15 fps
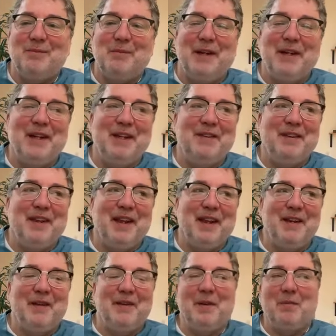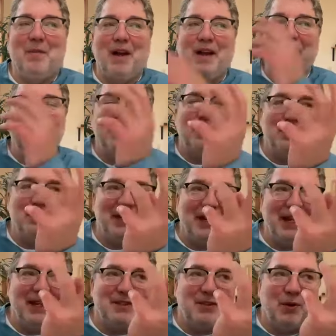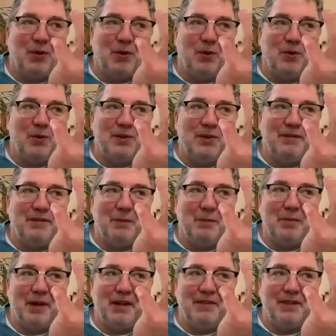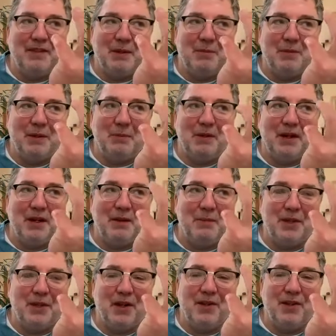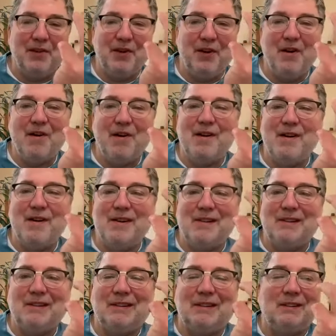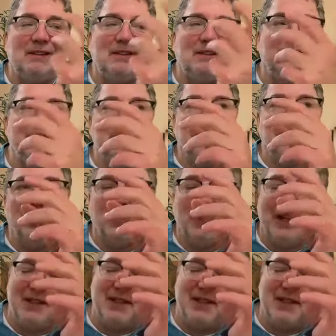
Meaning that the mind only gets hold if something becomes other. So when